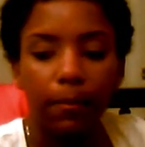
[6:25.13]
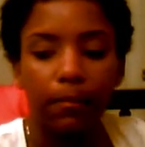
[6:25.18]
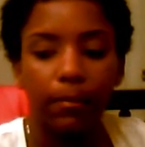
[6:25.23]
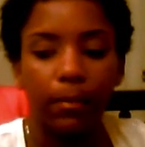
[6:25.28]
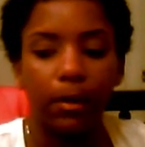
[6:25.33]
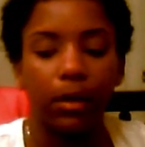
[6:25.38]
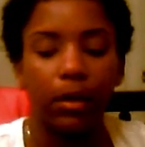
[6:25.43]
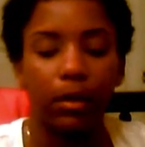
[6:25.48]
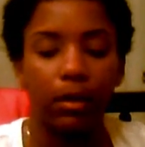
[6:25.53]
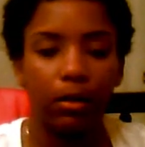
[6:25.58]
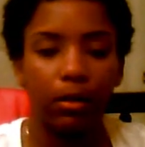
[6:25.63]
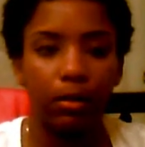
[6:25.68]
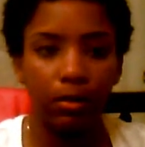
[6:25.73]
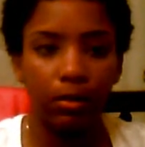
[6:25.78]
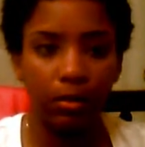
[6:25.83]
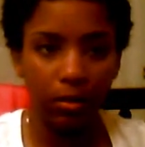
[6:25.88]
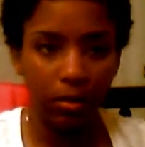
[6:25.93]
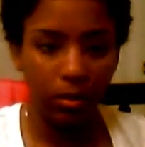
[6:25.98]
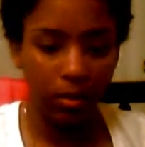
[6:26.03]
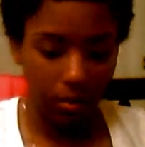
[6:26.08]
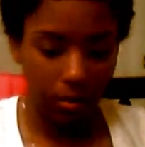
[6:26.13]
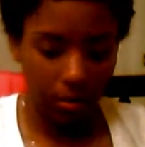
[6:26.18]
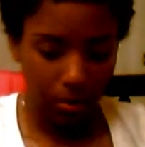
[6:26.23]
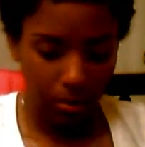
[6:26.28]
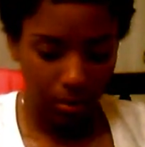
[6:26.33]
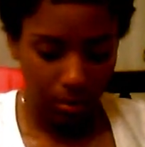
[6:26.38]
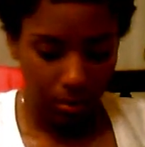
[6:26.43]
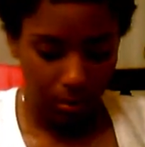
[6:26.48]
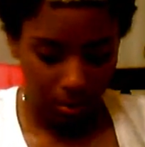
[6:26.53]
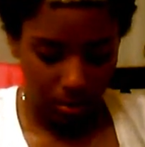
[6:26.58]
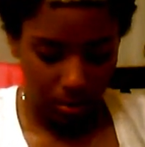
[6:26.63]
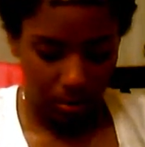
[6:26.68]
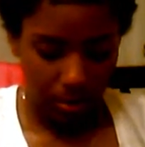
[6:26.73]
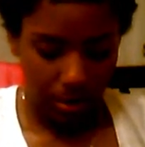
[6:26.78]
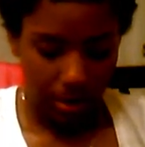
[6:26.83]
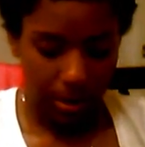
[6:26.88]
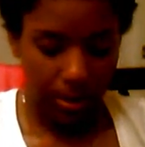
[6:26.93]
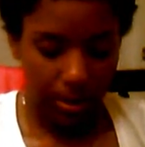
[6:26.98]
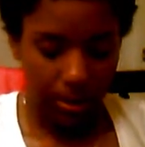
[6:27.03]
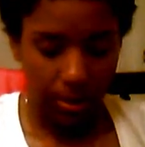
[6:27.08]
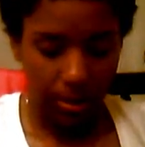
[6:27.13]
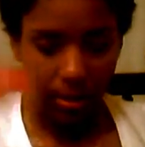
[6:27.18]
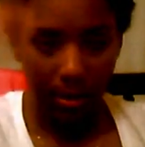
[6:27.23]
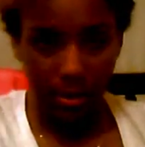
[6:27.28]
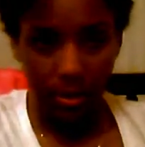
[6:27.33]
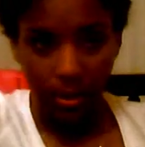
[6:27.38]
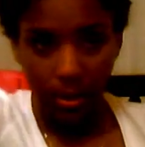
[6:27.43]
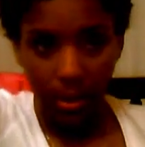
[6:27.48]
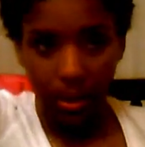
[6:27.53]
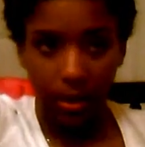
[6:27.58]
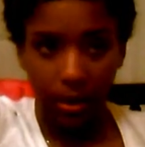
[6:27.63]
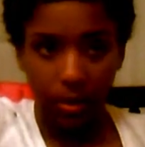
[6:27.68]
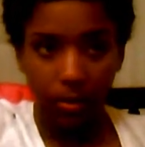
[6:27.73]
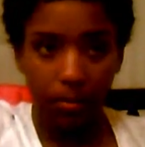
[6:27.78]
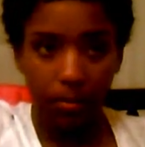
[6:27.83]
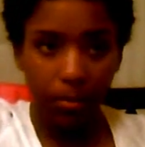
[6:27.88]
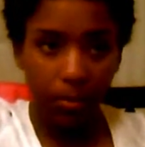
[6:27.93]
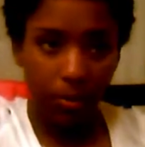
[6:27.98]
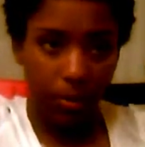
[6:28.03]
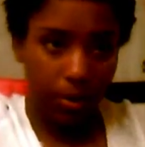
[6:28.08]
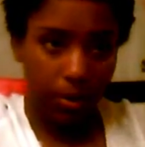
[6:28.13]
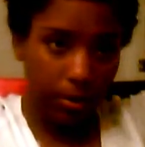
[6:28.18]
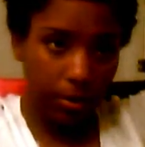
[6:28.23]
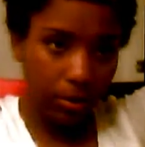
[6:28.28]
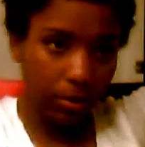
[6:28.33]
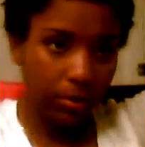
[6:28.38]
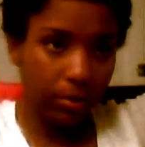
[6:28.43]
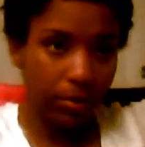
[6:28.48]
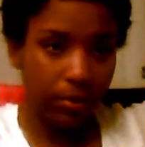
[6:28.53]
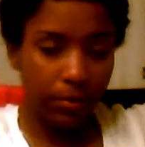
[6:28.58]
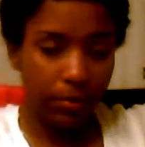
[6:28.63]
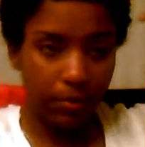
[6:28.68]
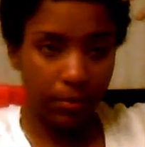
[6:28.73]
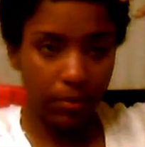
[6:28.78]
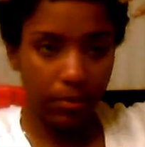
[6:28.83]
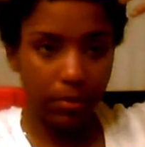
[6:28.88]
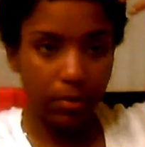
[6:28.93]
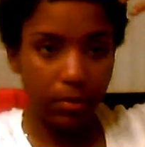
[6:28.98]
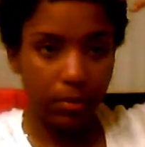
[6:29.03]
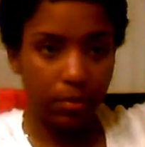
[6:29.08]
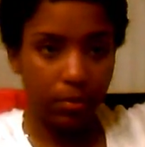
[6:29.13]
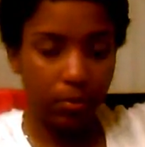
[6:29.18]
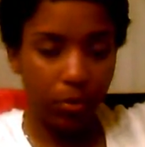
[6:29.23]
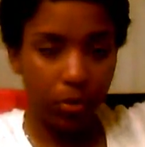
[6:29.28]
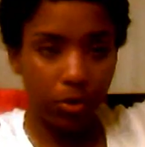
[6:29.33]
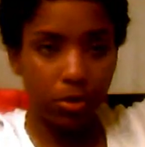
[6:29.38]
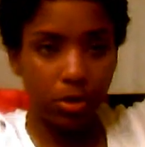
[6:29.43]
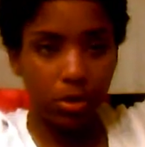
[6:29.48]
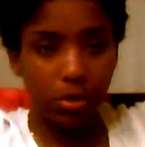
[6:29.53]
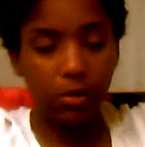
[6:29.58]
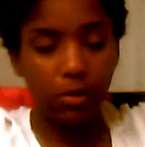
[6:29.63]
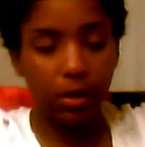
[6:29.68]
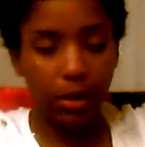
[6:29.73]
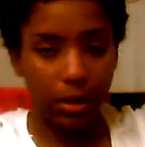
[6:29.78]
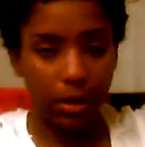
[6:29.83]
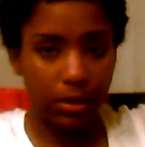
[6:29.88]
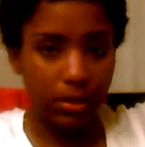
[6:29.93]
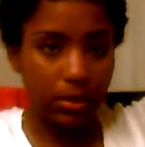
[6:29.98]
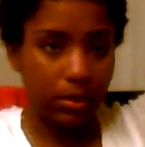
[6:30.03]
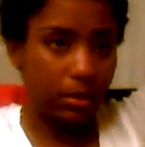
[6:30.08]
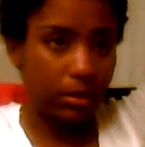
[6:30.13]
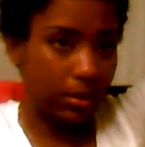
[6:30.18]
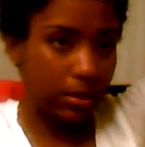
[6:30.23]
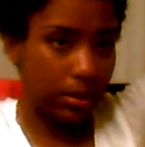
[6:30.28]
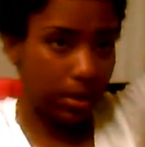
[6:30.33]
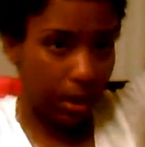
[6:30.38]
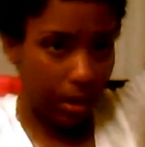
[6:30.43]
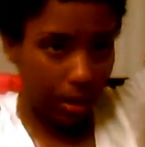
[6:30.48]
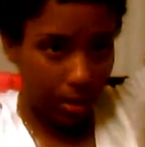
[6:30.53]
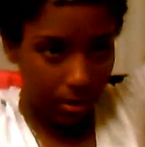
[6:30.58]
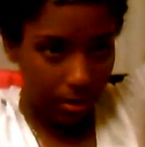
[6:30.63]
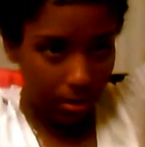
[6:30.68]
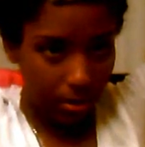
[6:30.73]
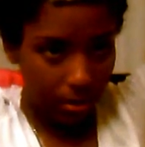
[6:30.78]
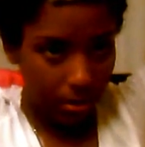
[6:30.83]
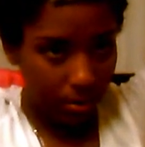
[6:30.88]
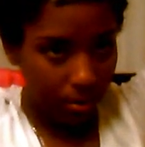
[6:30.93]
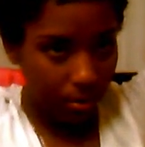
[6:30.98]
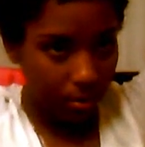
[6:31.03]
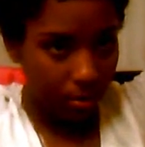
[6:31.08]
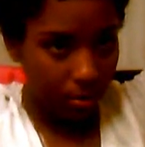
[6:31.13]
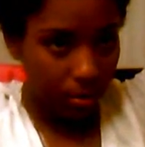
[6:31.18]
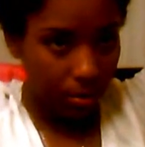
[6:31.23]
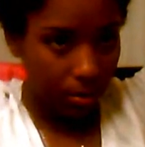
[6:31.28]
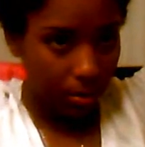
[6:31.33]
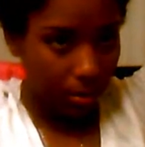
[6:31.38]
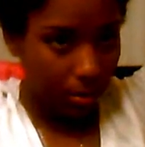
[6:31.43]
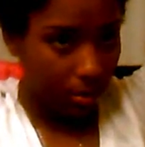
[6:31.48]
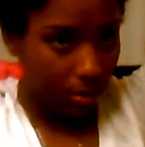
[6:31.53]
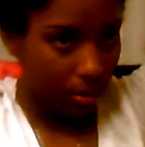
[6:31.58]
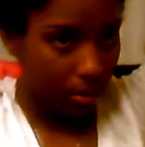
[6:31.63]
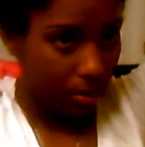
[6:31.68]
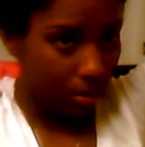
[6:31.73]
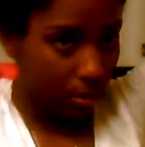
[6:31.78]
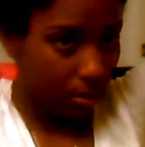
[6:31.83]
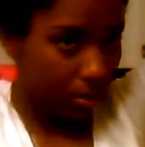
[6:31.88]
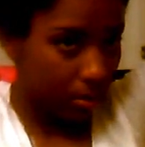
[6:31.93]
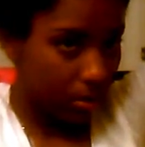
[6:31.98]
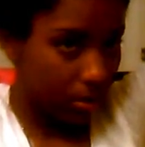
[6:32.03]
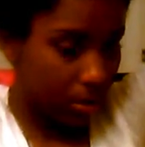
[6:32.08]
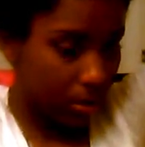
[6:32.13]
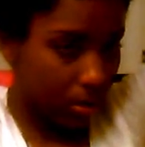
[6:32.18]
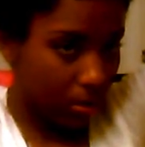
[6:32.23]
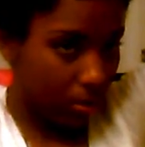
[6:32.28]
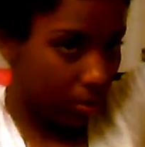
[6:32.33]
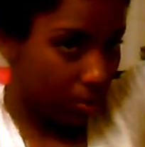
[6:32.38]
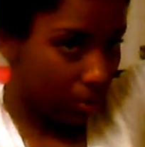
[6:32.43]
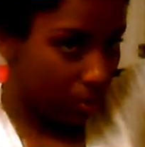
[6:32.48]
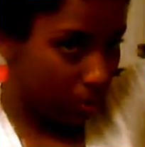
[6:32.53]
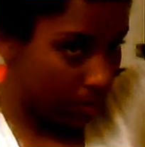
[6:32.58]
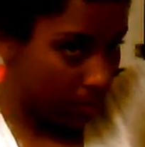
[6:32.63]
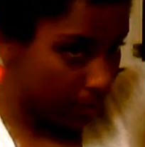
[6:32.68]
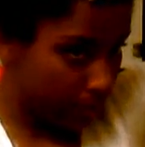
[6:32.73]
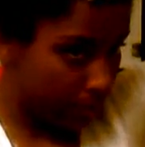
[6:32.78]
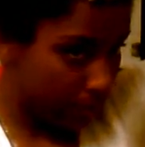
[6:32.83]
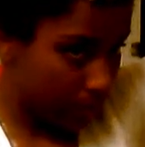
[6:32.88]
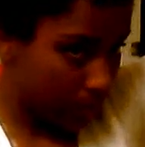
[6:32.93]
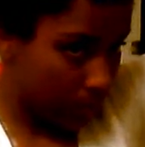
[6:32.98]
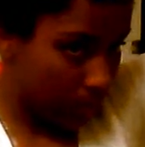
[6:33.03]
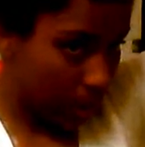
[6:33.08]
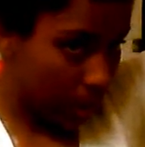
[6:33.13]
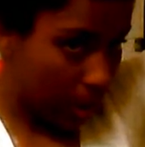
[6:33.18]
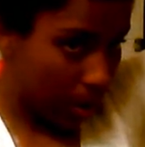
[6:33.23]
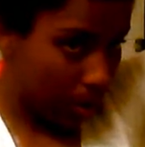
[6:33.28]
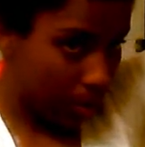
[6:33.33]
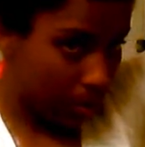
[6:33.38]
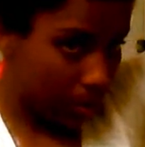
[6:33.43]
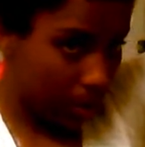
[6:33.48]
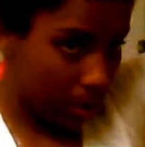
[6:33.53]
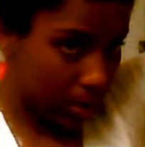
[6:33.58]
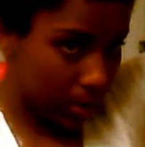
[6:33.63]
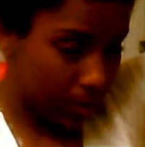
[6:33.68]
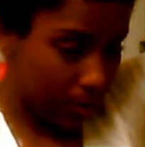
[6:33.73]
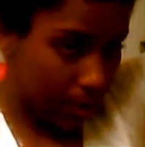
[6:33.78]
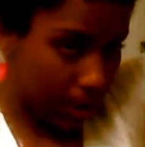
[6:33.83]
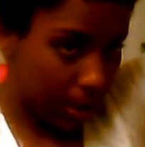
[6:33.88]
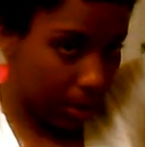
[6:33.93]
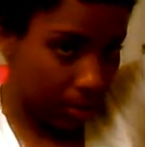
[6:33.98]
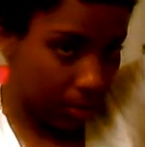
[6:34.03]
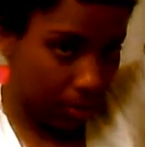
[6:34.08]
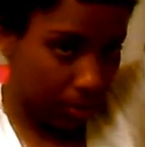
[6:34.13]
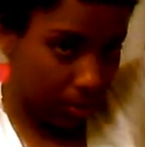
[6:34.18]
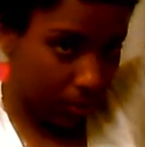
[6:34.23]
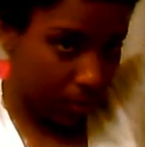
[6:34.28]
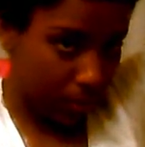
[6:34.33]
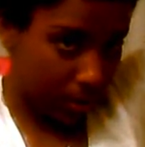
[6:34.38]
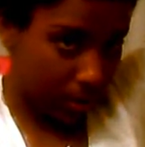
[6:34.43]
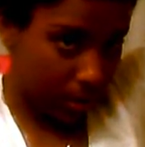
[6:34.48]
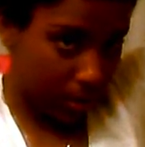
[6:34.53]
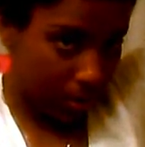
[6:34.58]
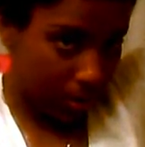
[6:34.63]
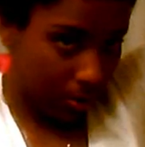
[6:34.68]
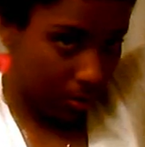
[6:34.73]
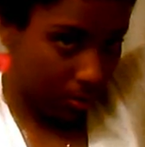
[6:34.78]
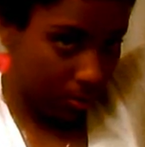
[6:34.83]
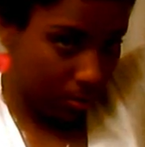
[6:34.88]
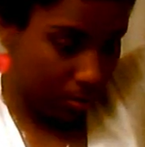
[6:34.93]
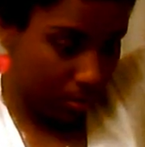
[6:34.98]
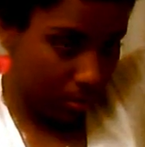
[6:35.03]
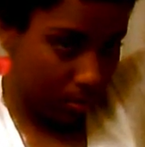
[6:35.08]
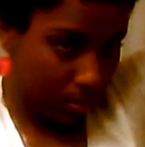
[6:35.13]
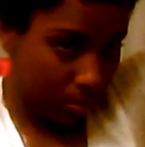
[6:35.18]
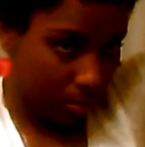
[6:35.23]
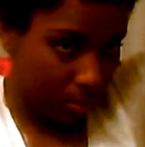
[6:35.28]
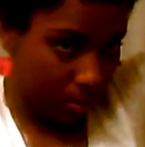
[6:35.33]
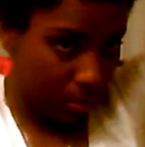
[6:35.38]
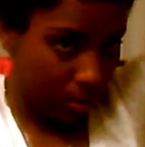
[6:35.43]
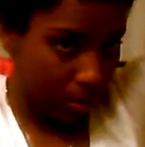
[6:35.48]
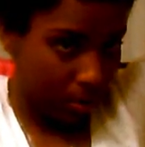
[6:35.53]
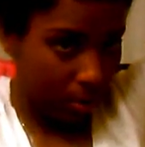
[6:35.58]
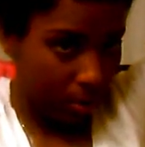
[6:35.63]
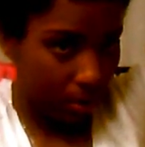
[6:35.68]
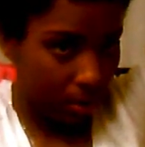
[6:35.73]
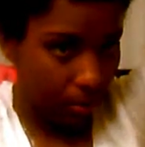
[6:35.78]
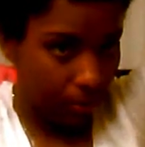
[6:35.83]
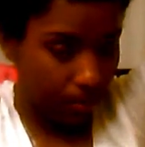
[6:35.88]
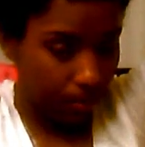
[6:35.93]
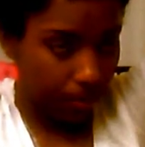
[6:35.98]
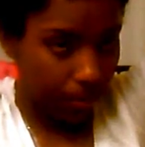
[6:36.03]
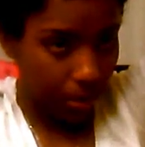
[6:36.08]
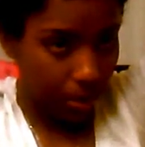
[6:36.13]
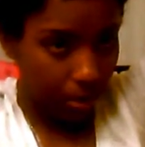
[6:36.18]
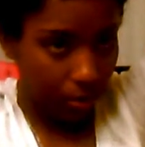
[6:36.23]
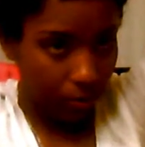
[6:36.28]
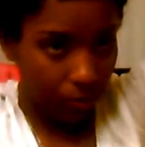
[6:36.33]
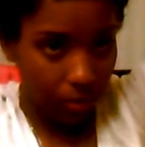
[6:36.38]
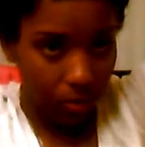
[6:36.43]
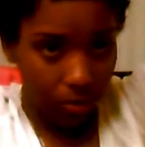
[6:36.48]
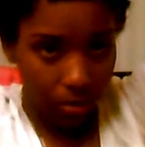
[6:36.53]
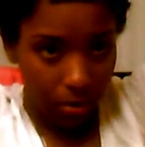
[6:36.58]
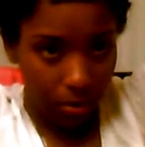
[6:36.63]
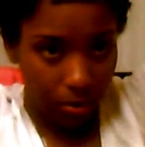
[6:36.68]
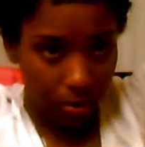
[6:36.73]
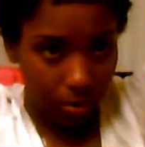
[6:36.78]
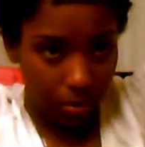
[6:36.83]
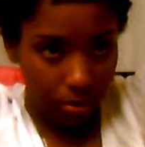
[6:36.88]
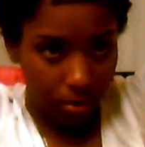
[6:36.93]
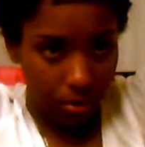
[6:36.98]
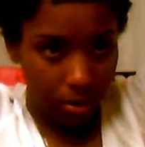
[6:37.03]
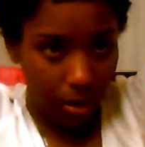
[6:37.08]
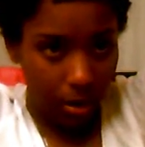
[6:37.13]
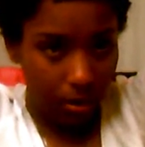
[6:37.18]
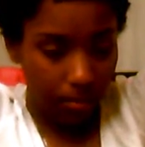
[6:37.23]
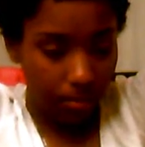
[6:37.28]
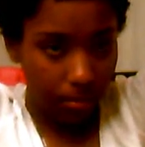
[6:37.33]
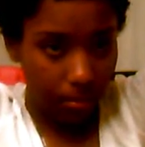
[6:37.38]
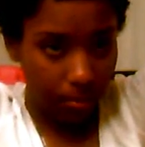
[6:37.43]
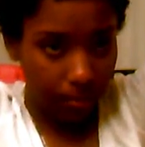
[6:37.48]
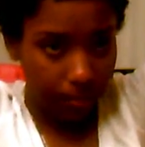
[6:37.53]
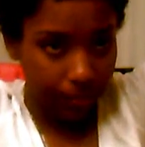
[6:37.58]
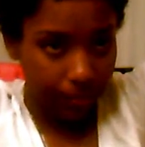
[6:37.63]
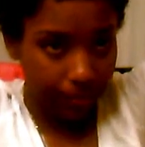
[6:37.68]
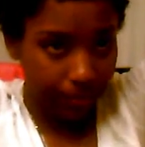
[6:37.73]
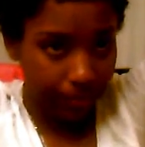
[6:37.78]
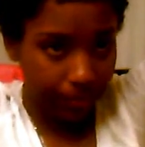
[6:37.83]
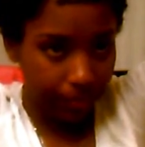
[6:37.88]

top of my hair to stand up more so I guess than the sides. So that's why I'll use a bigger roller on the top.